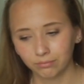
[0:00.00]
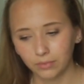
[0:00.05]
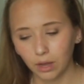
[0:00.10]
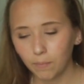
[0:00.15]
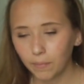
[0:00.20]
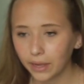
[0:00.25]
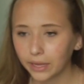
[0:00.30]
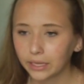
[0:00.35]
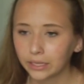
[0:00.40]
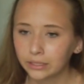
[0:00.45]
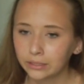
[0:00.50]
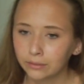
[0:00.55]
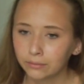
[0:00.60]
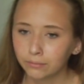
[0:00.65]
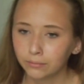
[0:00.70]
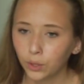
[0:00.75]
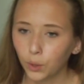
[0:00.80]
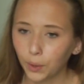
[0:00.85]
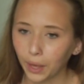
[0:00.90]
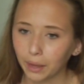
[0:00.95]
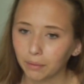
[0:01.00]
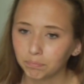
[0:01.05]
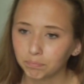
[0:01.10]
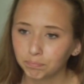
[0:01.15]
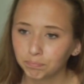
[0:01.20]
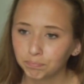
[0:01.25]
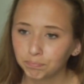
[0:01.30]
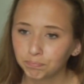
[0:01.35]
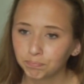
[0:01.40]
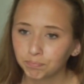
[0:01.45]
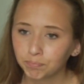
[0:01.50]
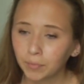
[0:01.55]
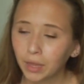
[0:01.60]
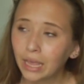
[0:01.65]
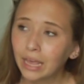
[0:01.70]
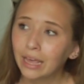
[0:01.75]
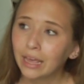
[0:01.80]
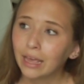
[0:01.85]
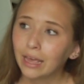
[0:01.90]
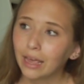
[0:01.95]
I'm like, okay,
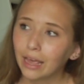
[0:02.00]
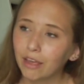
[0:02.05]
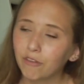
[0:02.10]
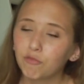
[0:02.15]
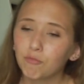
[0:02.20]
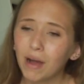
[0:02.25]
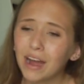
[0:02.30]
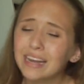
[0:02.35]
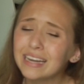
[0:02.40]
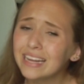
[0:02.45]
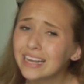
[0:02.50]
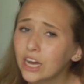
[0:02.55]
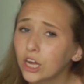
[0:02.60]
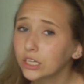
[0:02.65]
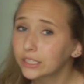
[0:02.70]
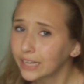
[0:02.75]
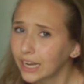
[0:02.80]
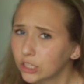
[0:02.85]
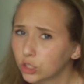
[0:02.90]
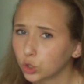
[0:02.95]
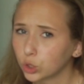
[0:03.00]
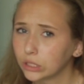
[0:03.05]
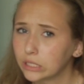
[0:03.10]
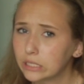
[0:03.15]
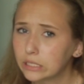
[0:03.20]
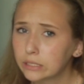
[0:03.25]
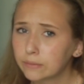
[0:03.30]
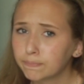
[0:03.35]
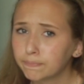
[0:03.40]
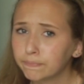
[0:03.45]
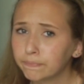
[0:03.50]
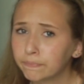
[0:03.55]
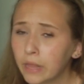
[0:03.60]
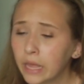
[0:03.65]
if my neon tetras